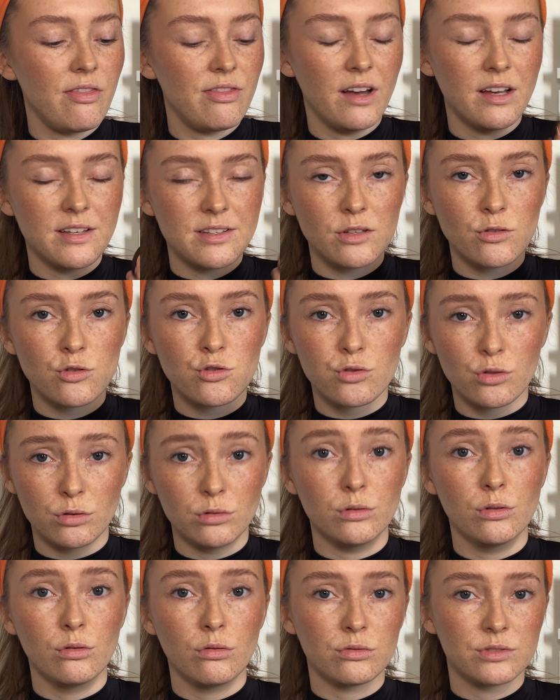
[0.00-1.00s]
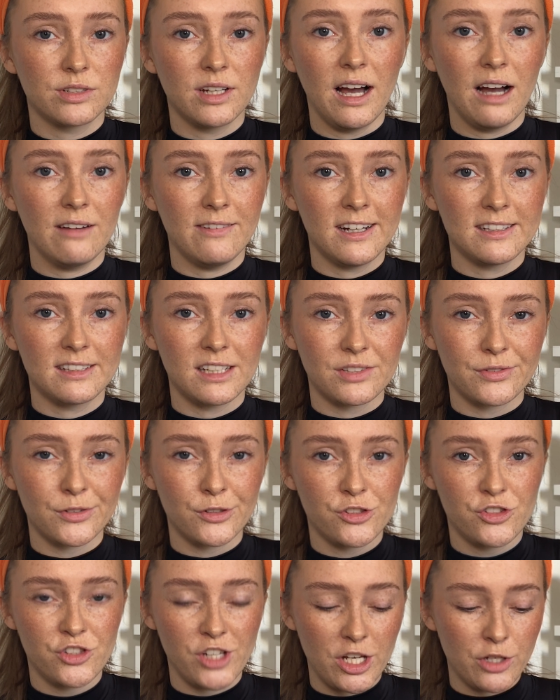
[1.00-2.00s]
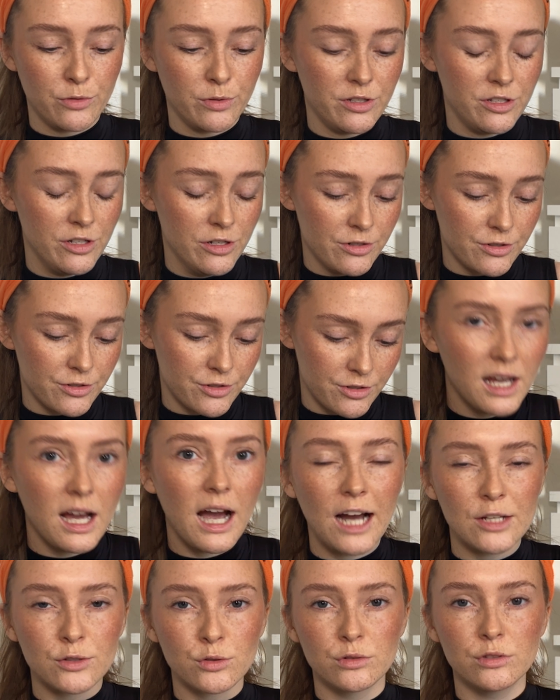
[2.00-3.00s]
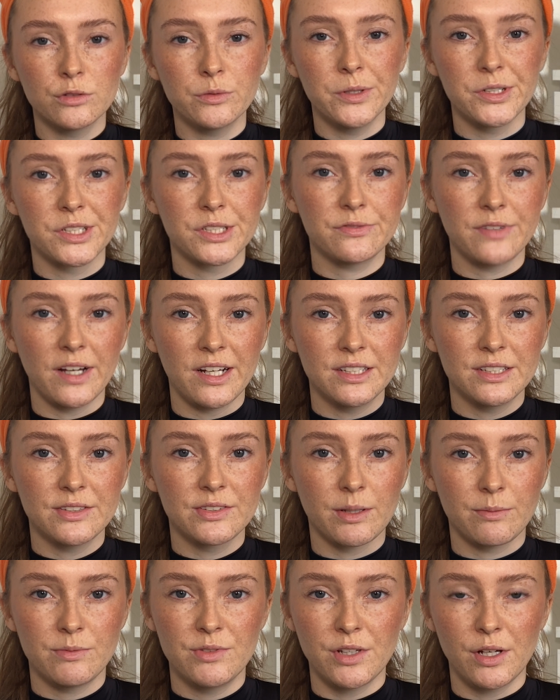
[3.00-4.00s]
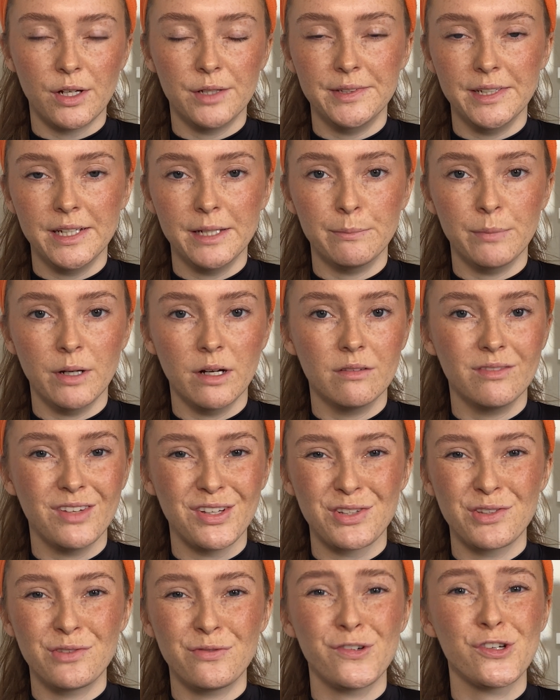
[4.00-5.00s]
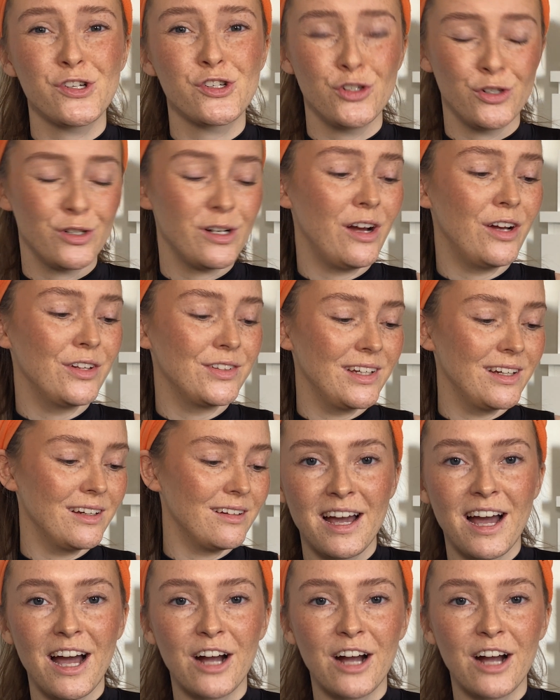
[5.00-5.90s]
This is so old. I've had this for genuine years. I don't know where to find if something's out of date, but this is for sure out of date.